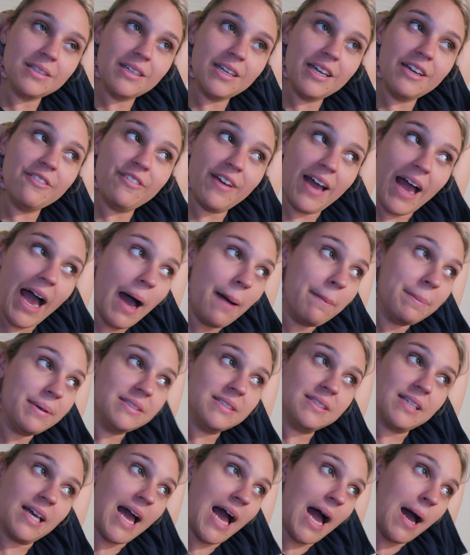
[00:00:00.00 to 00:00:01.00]
If
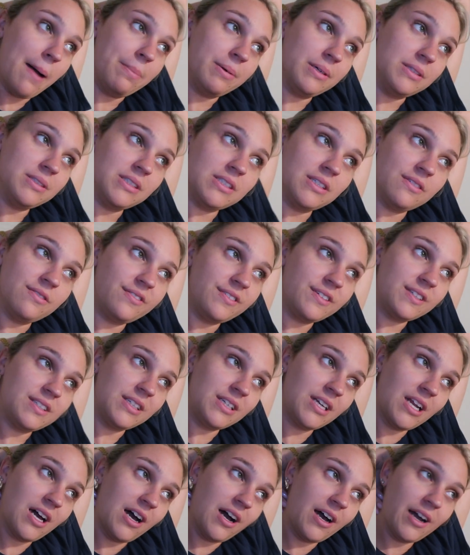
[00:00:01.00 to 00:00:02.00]
it
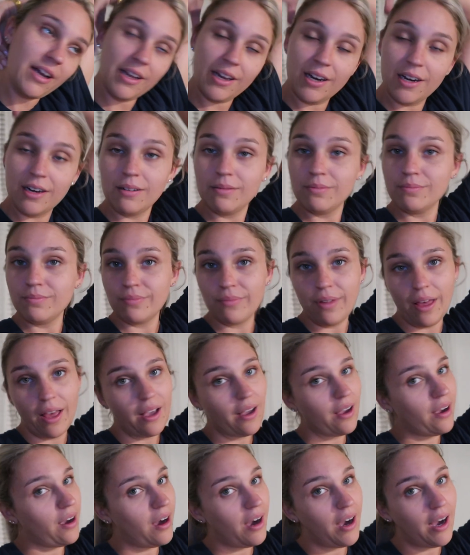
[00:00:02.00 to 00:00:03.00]
not,
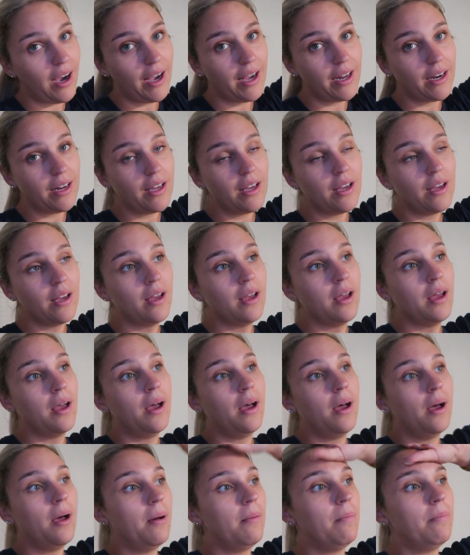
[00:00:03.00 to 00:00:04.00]
thank God.
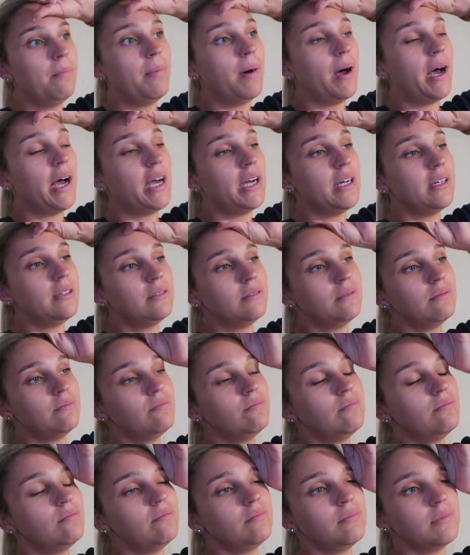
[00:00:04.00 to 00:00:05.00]
But
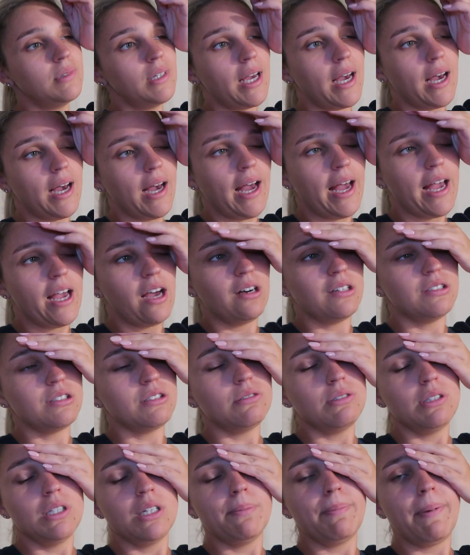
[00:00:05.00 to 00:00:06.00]
yeah, I also
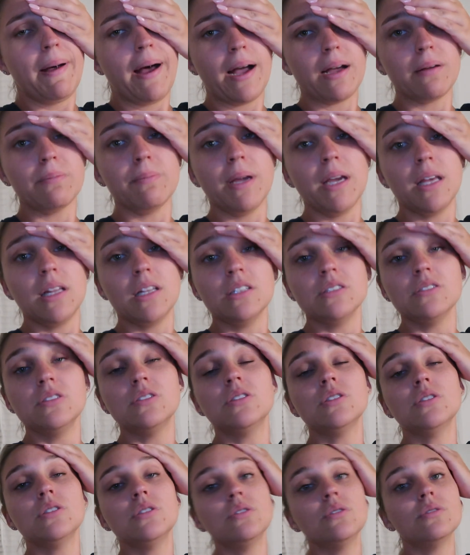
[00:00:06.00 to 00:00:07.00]
need to pack bathing
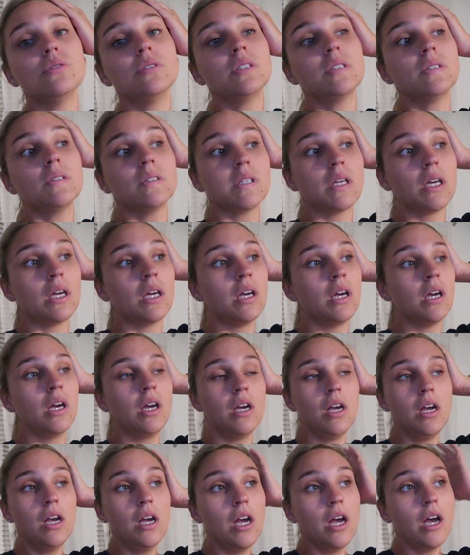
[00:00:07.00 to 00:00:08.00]
suits,
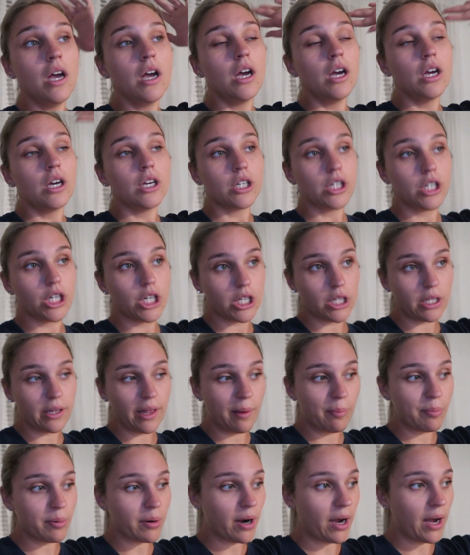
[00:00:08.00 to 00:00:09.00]

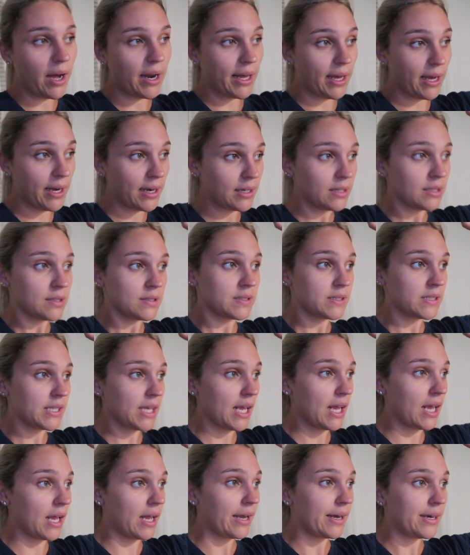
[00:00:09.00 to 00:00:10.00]
girly products,
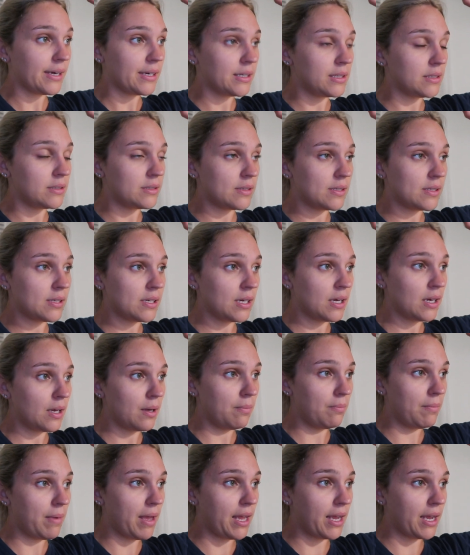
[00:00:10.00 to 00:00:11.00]
and
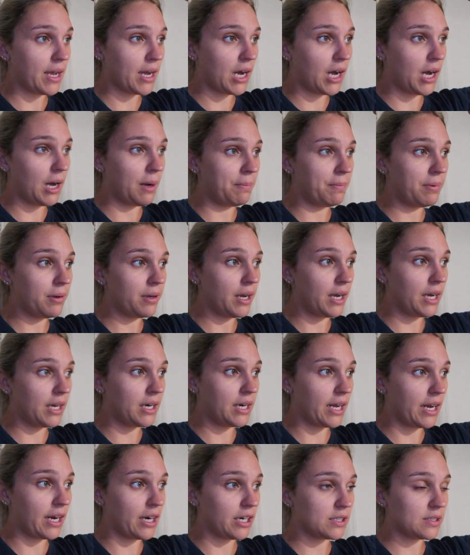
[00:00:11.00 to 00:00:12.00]
makeup and
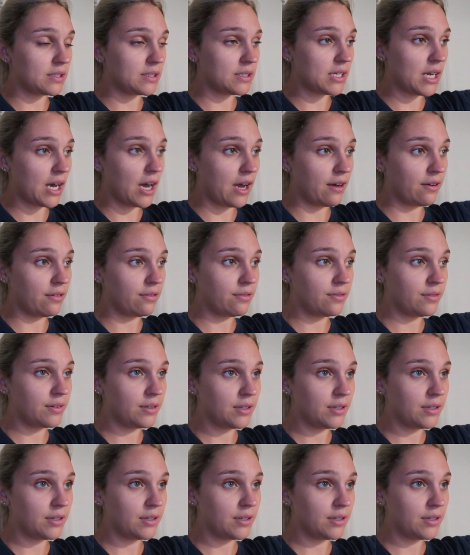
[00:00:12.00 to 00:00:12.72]
hair stuff.